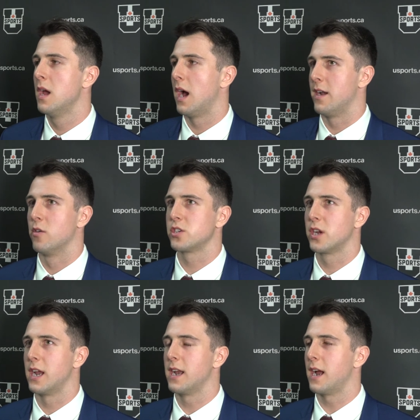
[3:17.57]
I know what you're
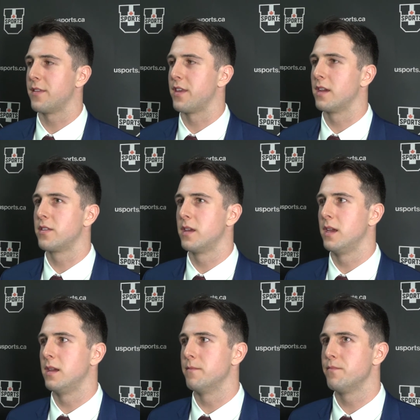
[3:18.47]
getting. Yeah. I think
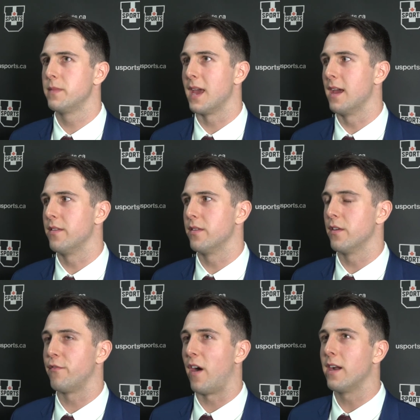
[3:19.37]
the
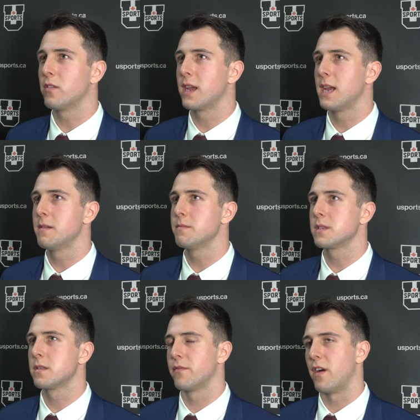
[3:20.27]
final
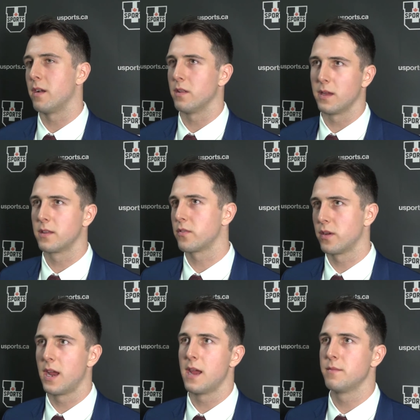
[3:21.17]
games, the final like three
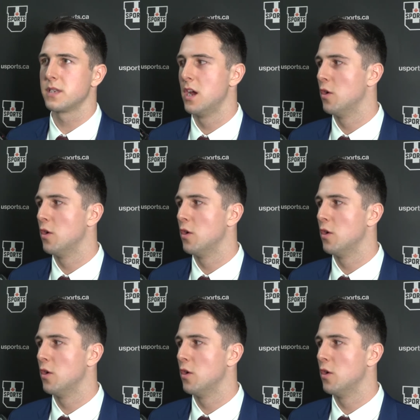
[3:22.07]
games,